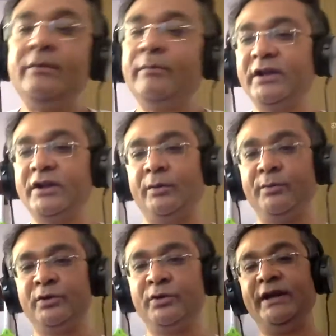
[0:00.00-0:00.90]
by the
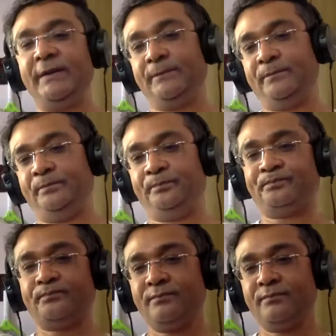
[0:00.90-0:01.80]
community
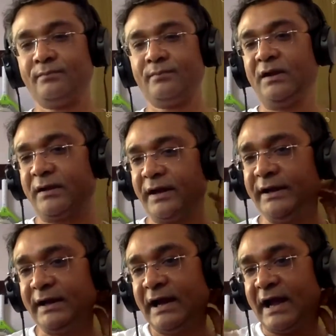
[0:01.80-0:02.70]

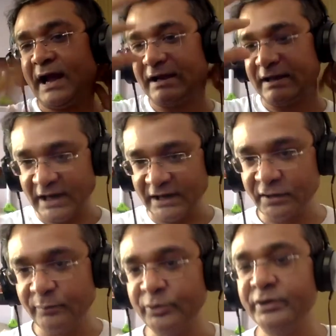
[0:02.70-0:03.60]
right and that
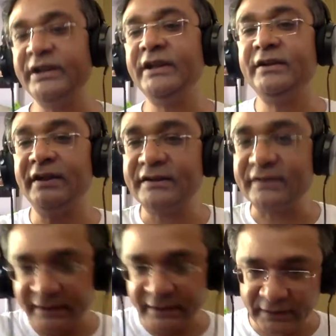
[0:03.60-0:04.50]
community is
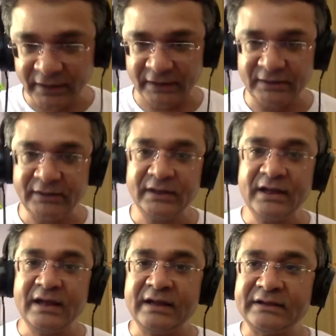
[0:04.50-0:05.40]
in turn
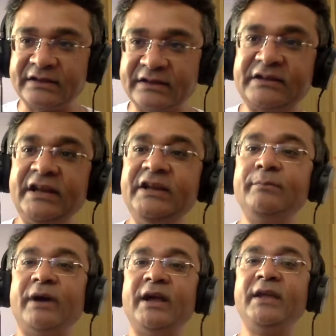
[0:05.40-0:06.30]
sustained
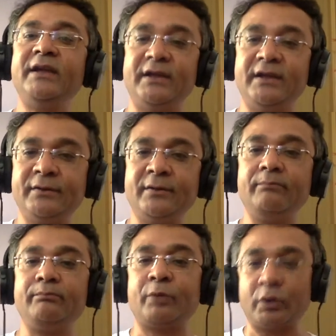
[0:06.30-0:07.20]
by you know
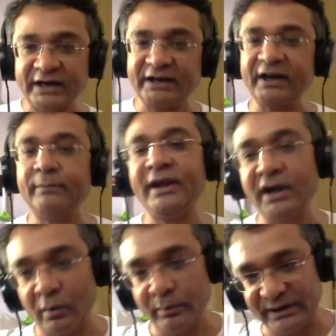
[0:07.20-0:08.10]
protected by
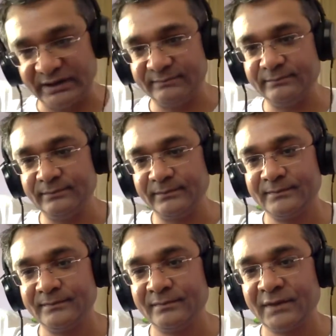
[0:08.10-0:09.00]
government
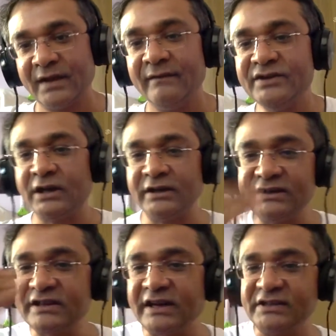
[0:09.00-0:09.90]
which
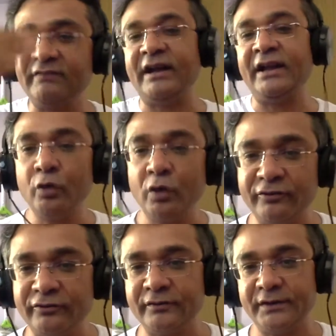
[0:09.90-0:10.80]
understands the value of
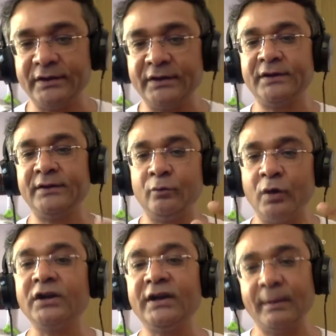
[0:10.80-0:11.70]
uh,
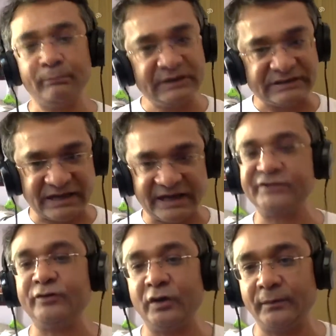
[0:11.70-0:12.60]
what a temple stands for